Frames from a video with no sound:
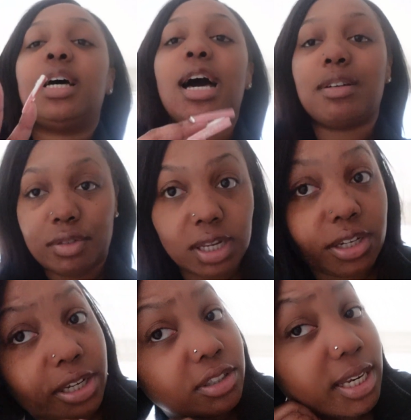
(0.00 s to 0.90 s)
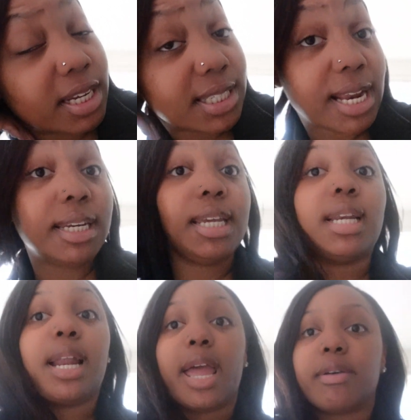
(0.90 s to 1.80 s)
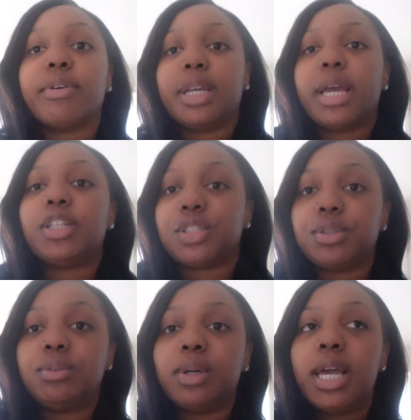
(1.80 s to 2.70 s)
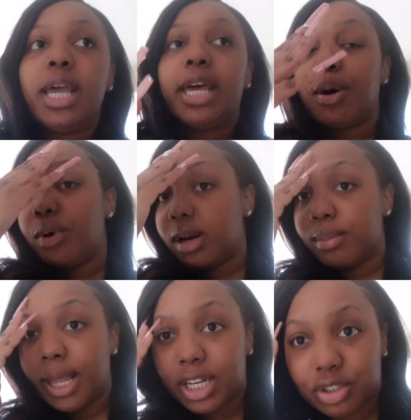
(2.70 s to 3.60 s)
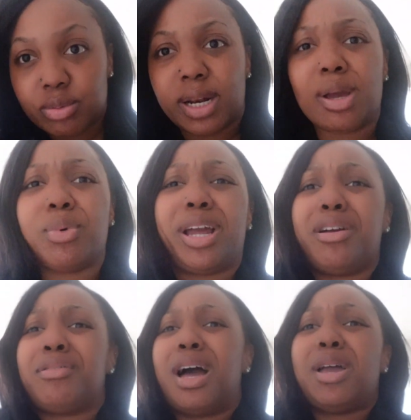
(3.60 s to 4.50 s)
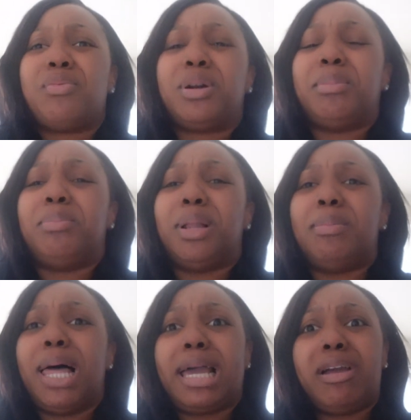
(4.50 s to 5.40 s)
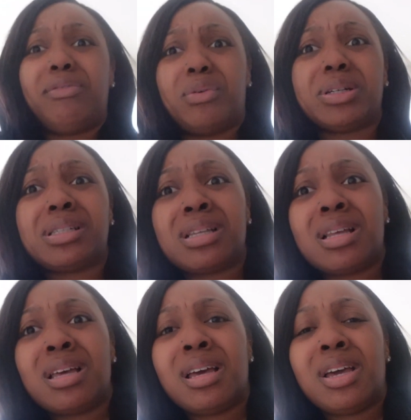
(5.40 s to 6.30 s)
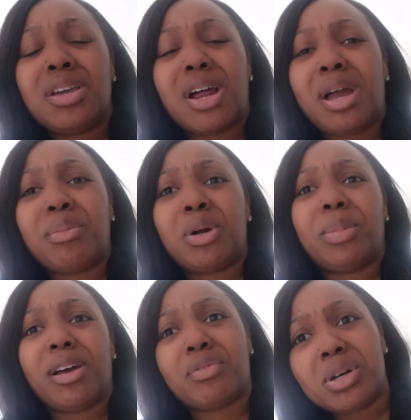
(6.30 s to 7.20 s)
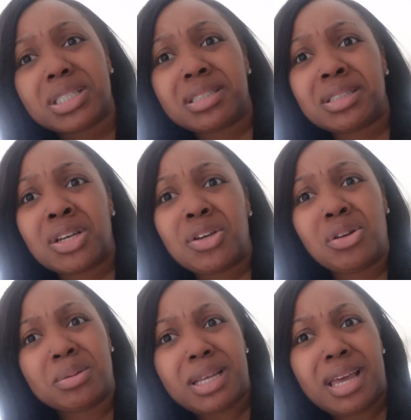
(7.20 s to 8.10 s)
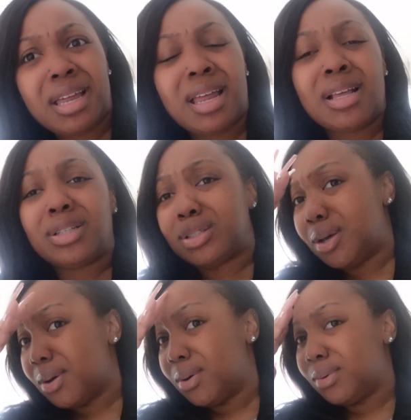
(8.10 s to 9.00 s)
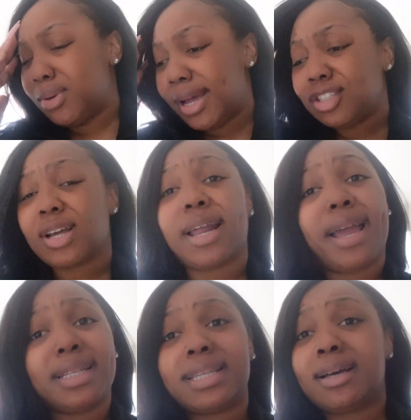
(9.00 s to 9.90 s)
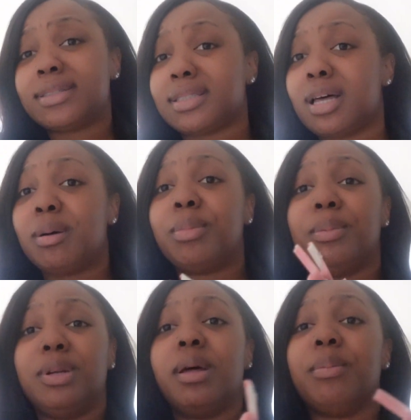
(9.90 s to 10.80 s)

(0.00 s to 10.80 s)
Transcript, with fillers: I feel lucky yesterday because I needed an everyday shoe and I wanted a black shoe, but I didn't want, an Air, I didn't want a, a black Air Force you know, I ain't want no black forces, you know what I'm saying? So, you know, I ain't trying to A-town slump.